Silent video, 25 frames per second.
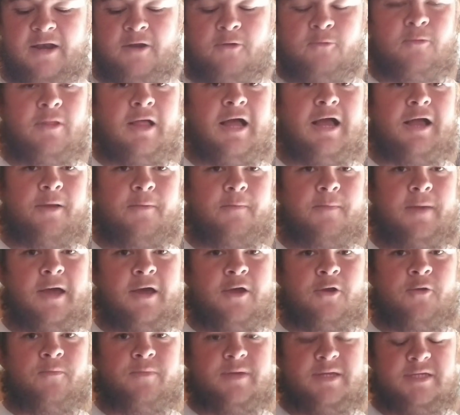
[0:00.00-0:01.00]
don't like
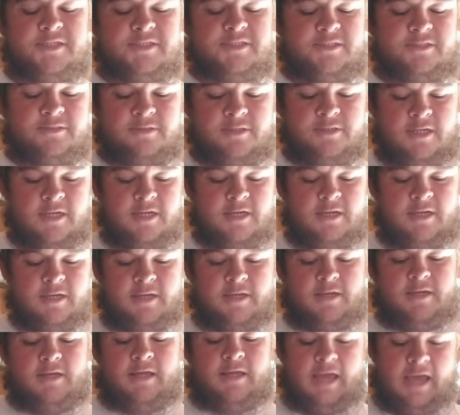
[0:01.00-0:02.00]
about them, is
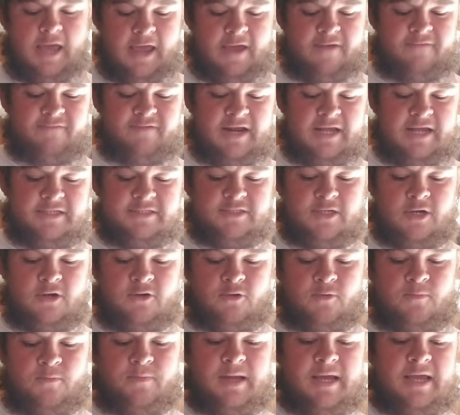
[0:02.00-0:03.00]
having that
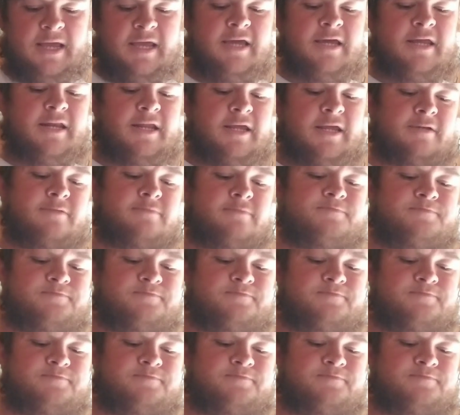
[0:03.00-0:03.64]
circle pan and